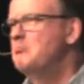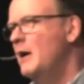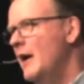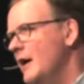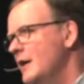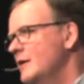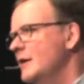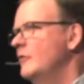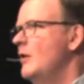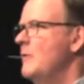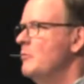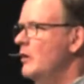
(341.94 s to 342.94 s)
but if
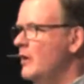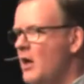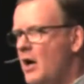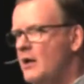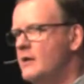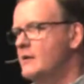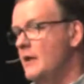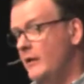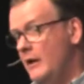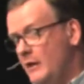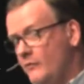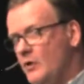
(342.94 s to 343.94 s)
I'm really honest, and I
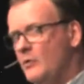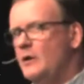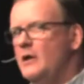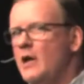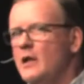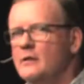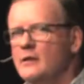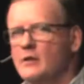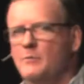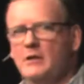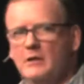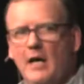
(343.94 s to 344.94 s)
think if you're really honest, there's
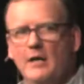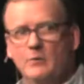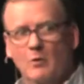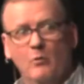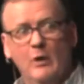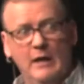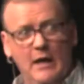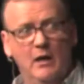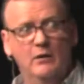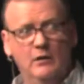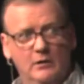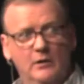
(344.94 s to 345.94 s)
been times where we
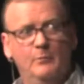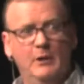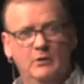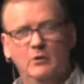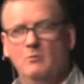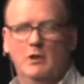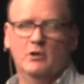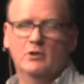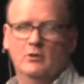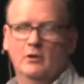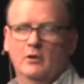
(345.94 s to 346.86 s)
cared a little bit too much